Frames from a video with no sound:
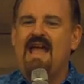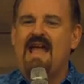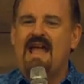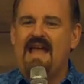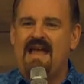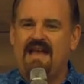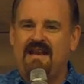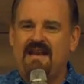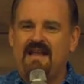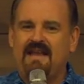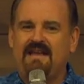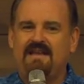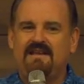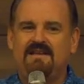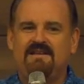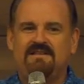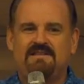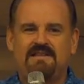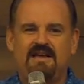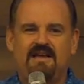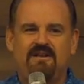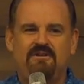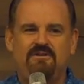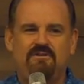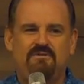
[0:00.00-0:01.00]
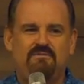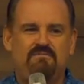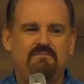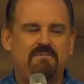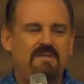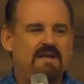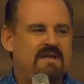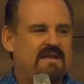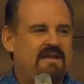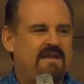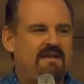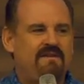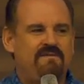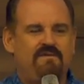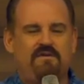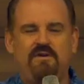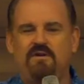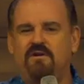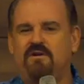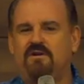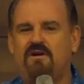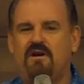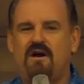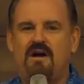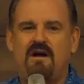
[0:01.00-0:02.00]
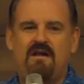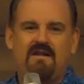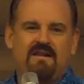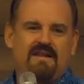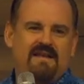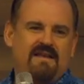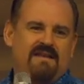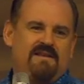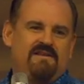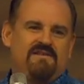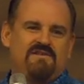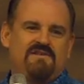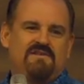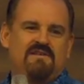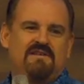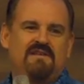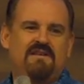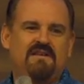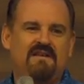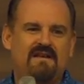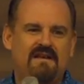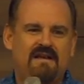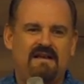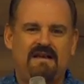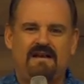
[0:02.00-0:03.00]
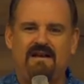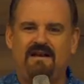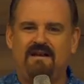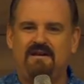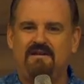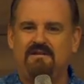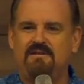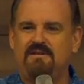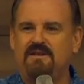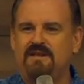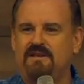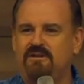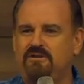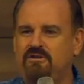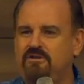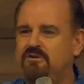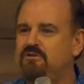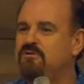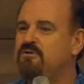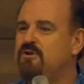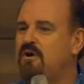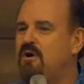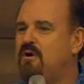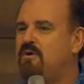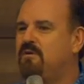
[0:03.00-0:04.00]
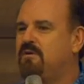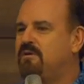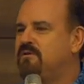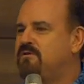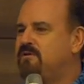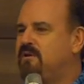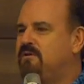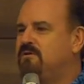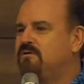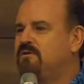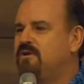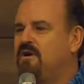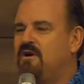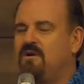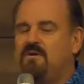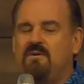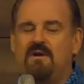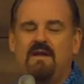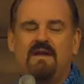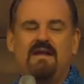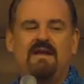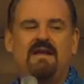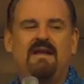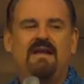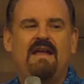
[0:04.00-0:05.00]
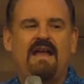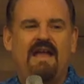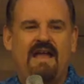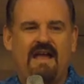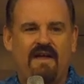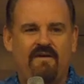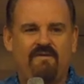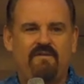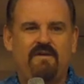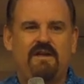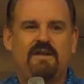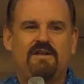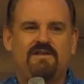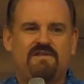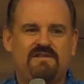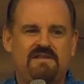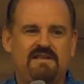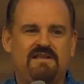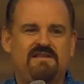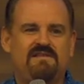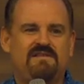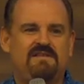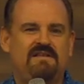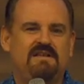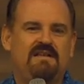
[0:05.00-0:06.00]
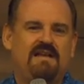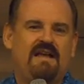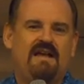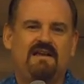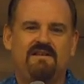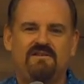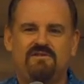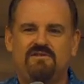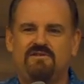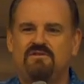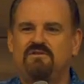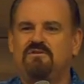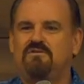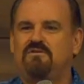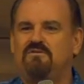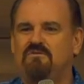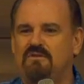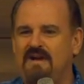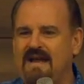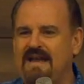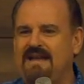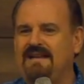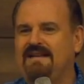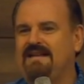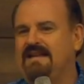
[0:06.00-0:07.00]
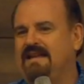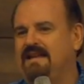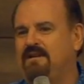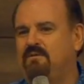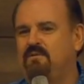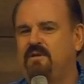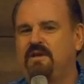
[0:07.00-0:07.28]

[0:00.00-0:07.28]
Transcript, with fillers: And I can tell you, many of your colleagues uh, that you know or don't know have assisted us greatly.